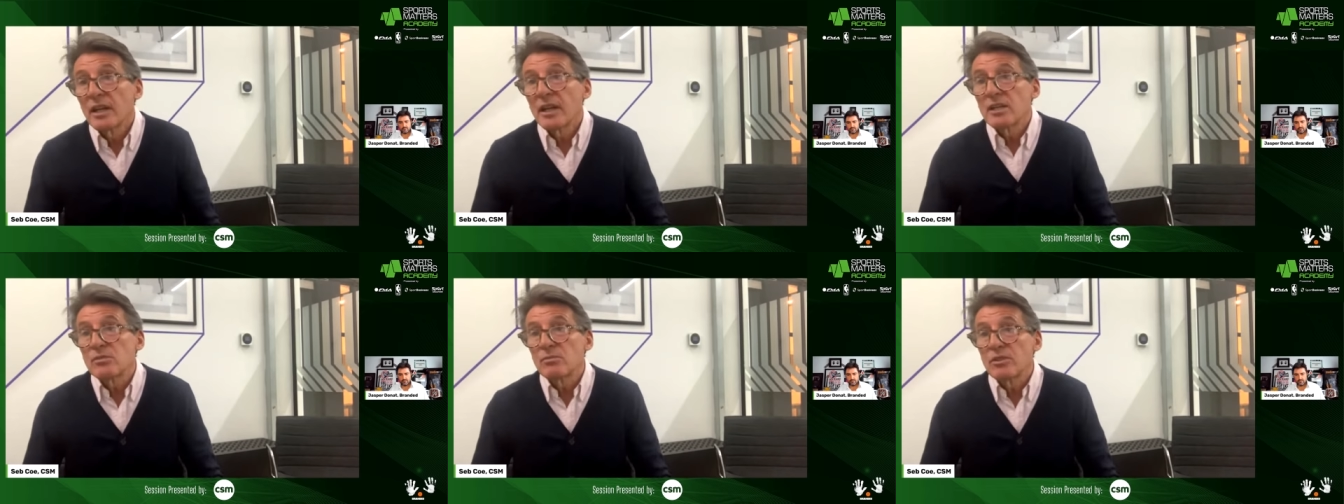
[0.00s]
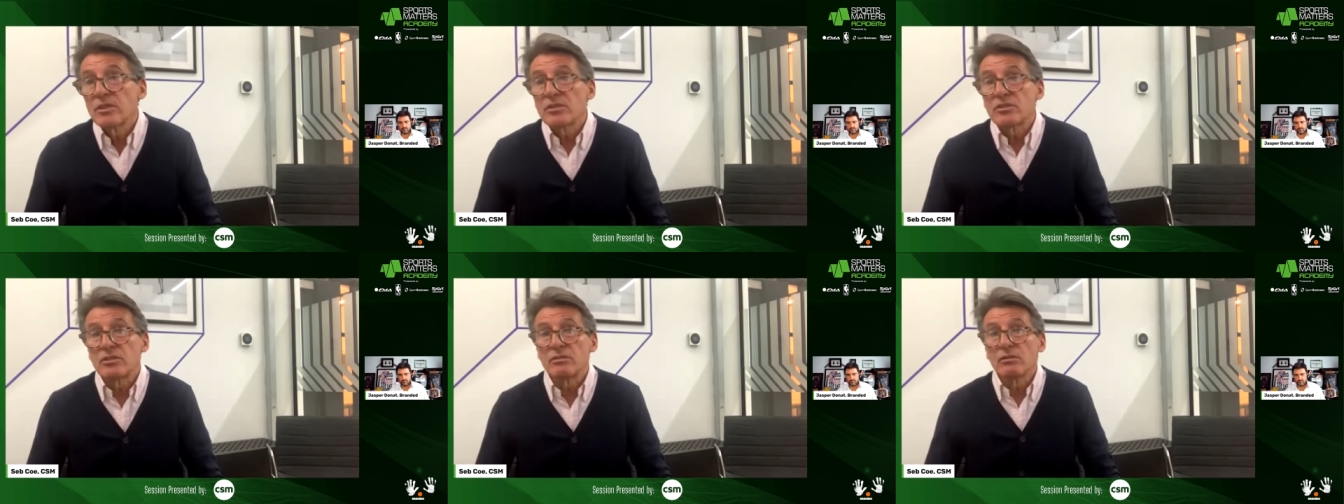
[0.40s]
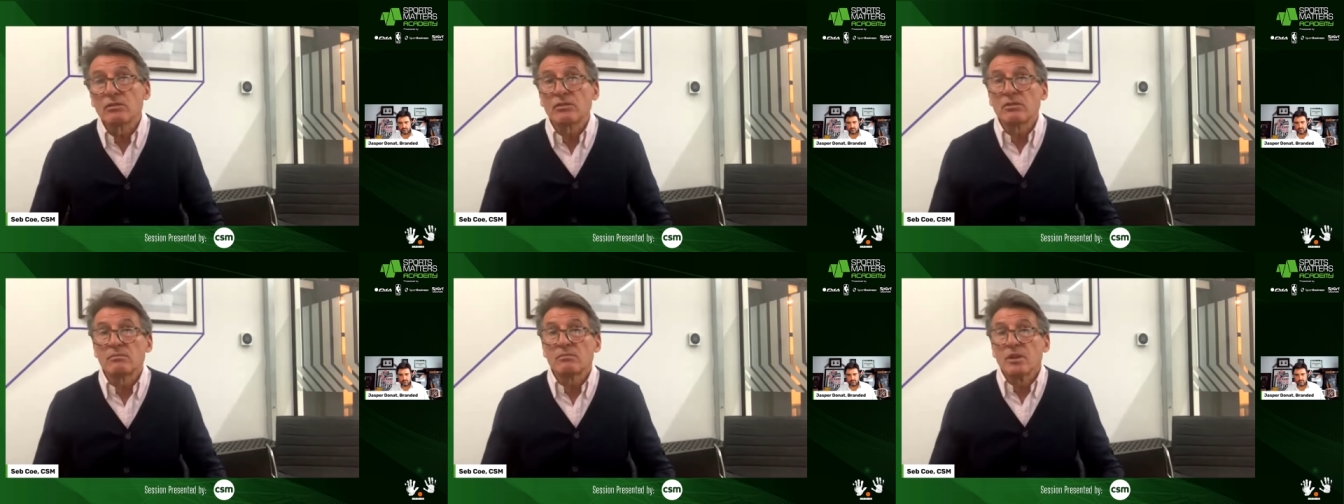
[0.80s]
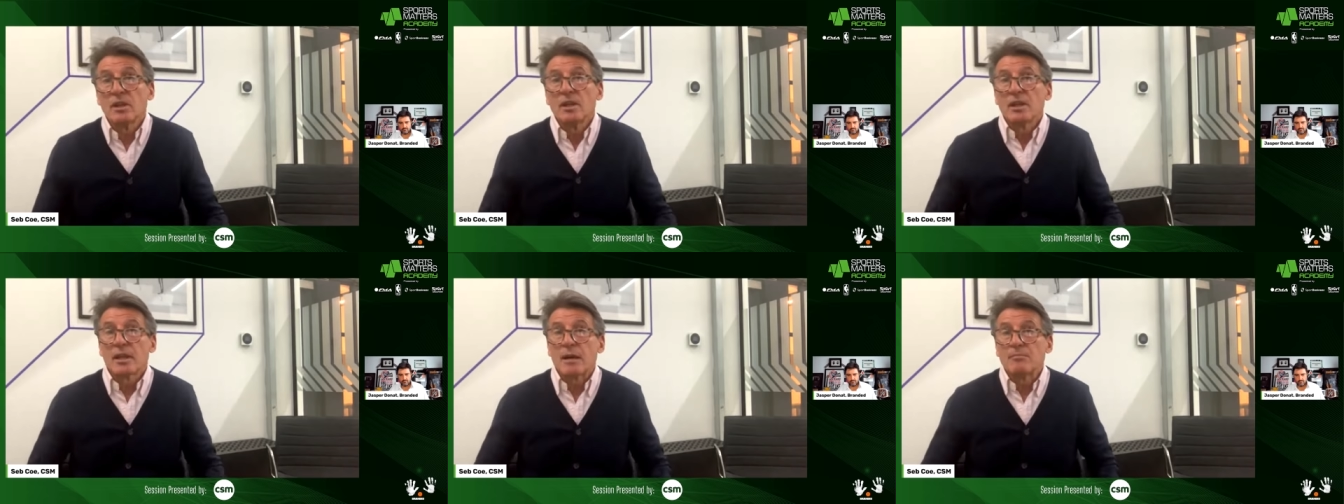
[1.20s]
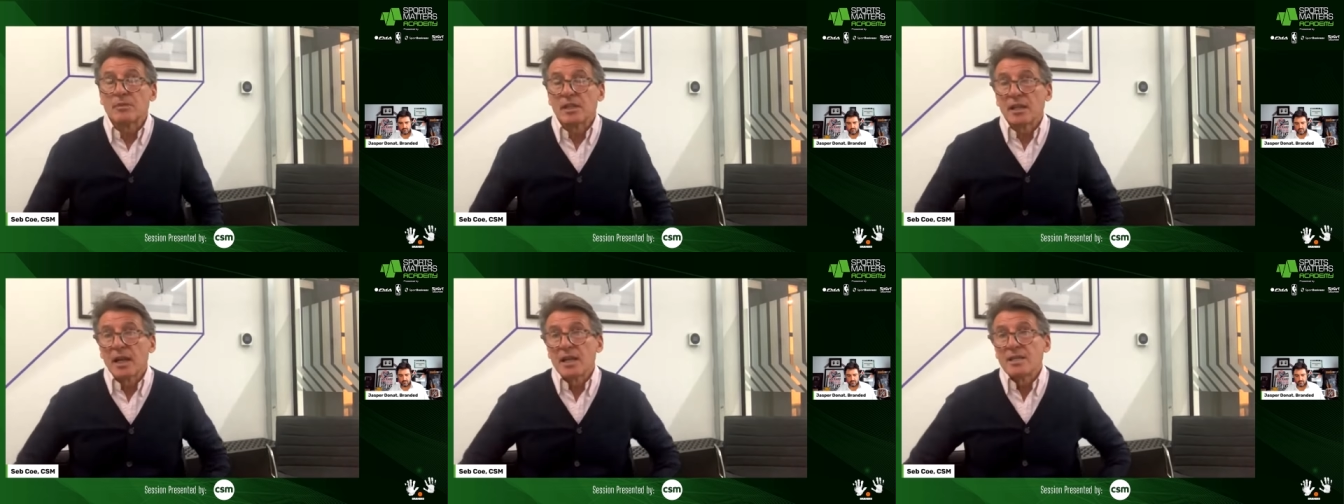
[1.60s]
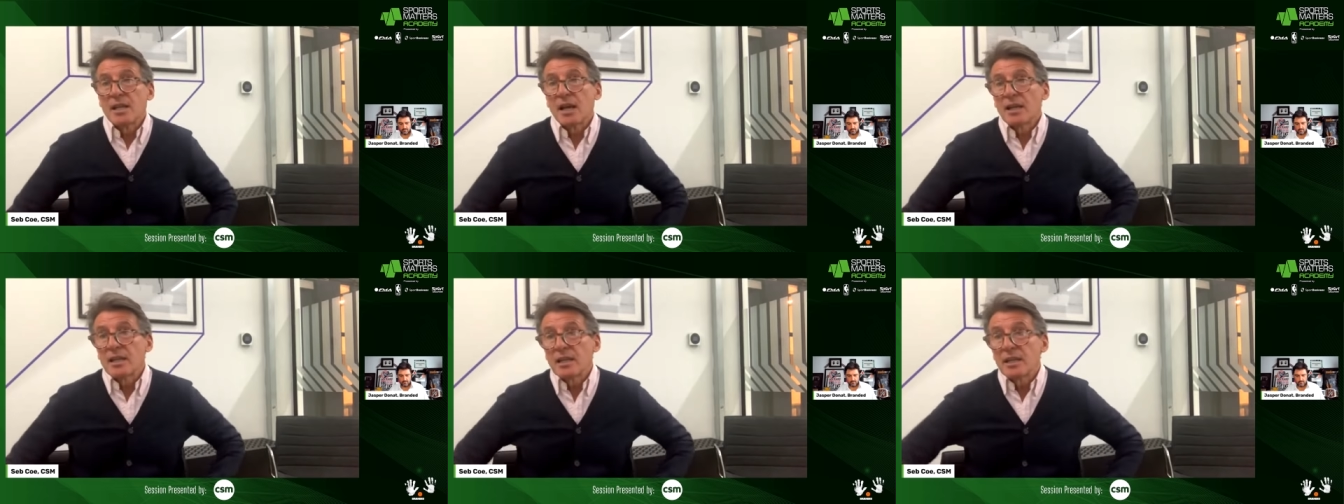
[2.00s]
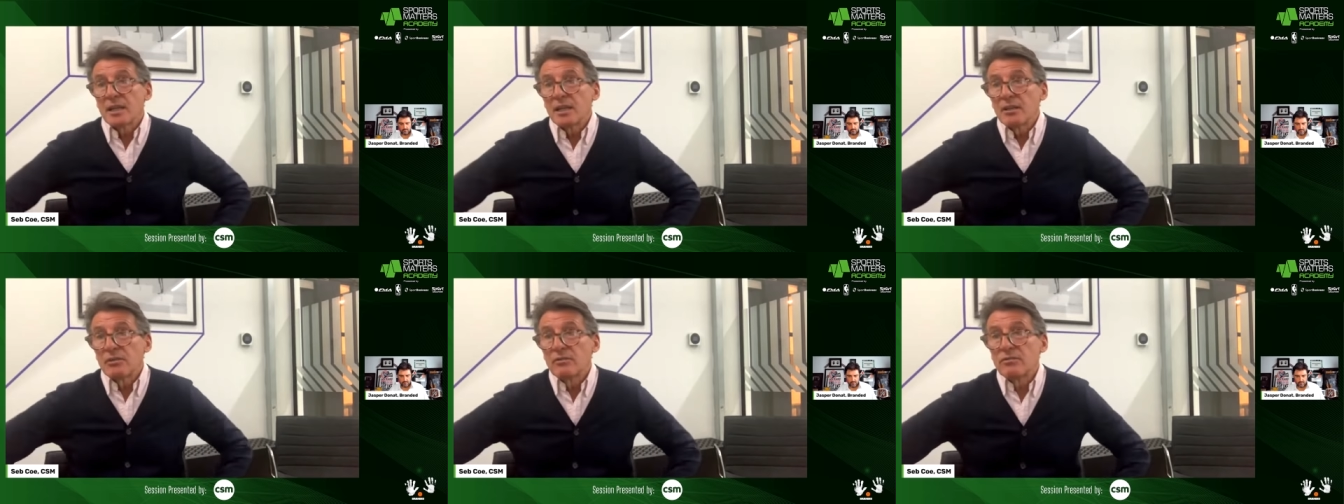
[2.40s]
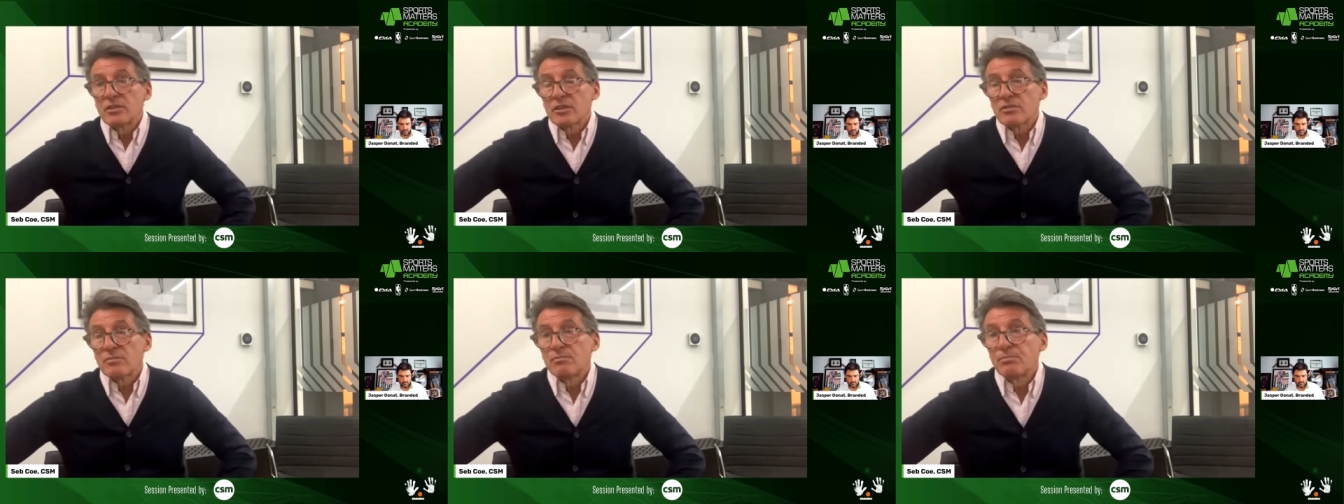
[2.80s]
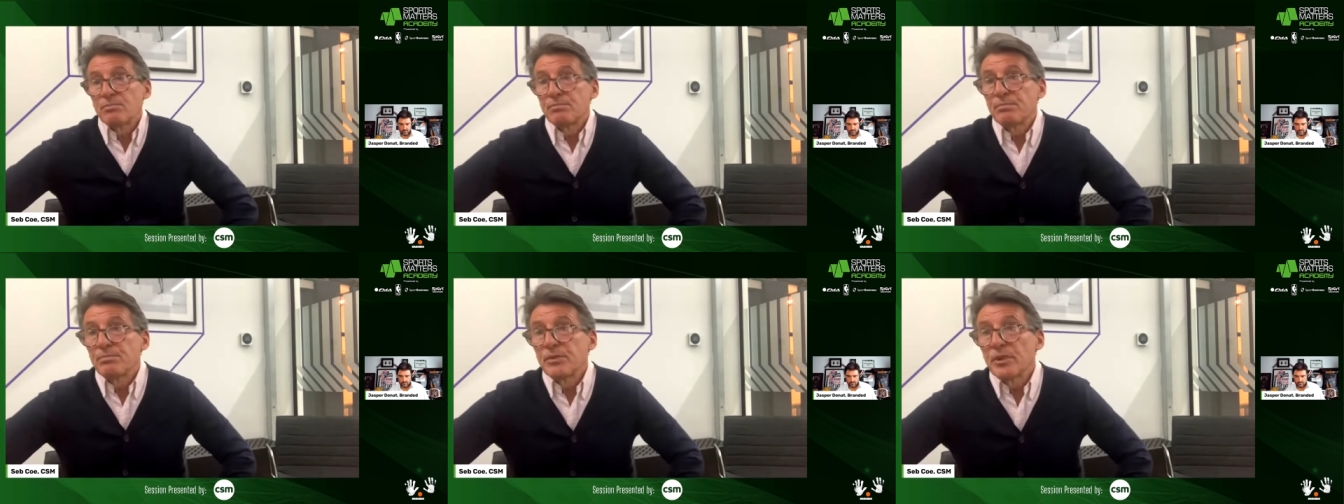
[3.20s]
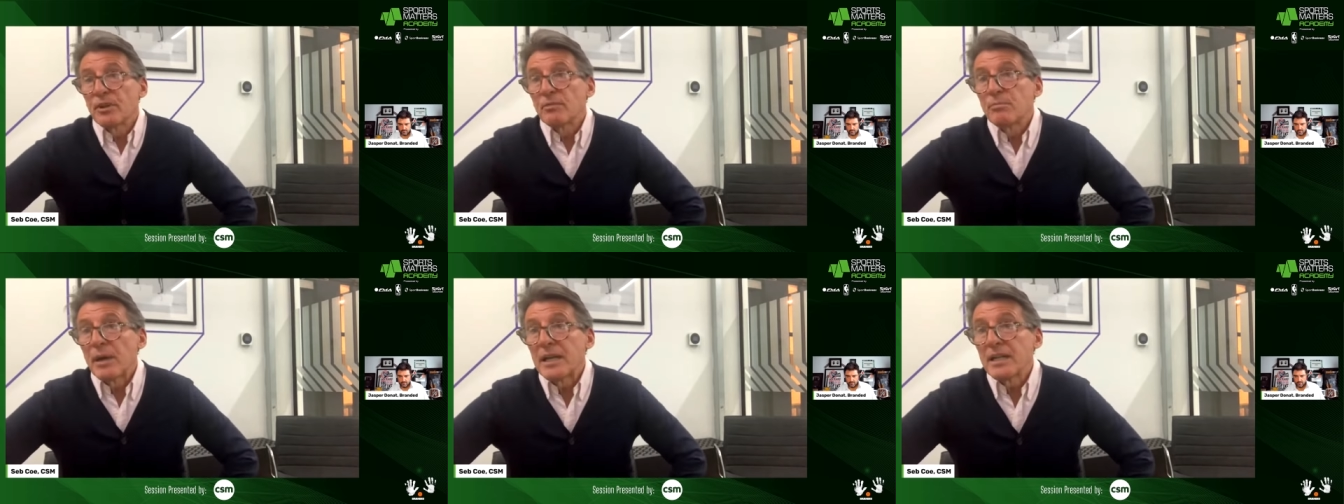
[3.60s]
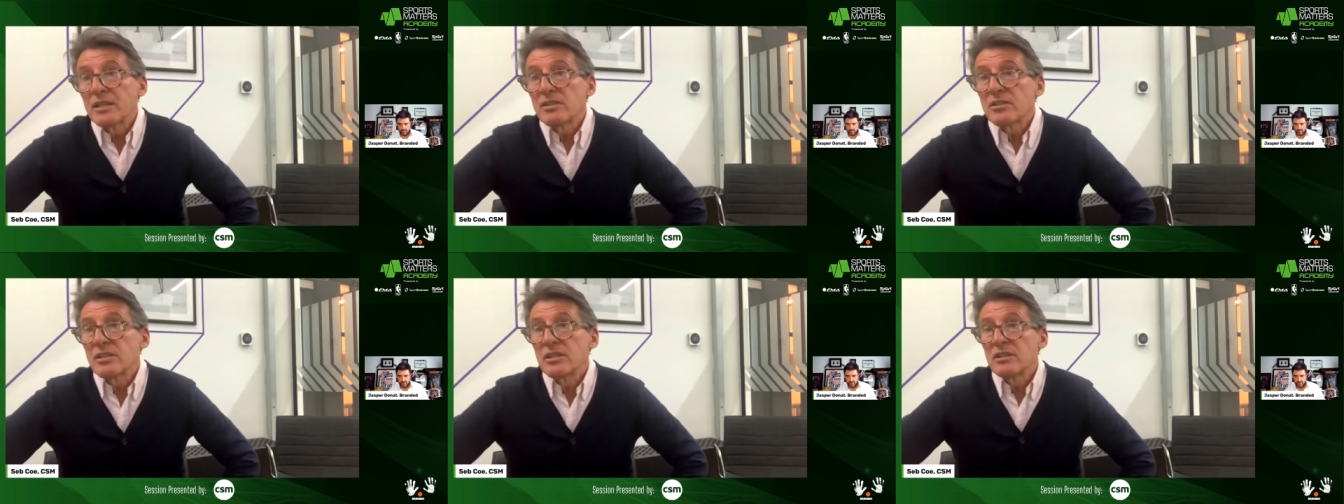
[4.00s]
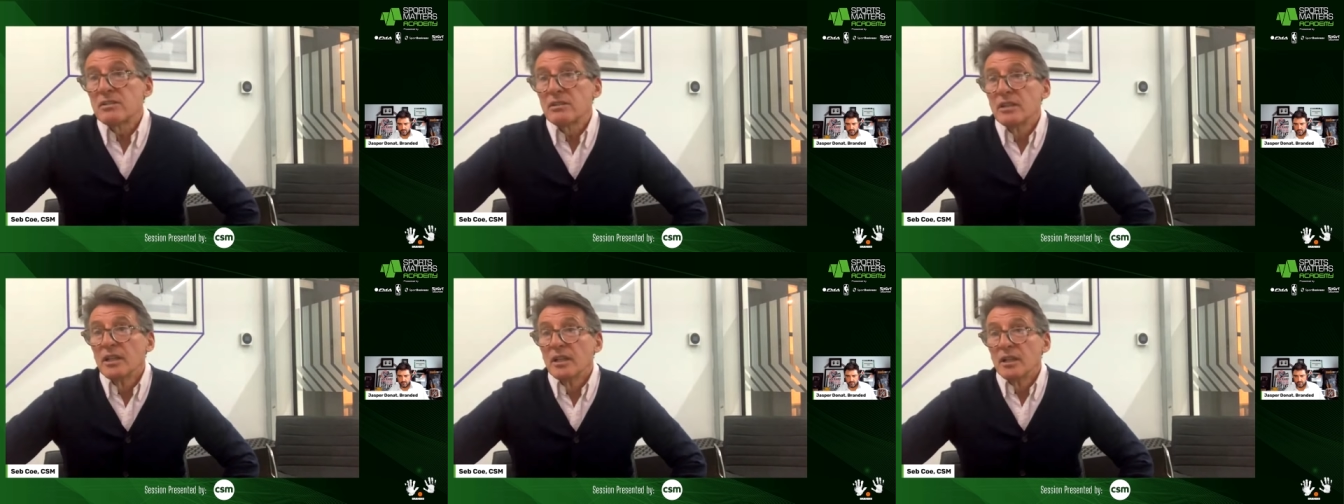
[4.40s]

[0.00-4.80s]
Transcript: It's with us. You look at a company like Nike who just you know patented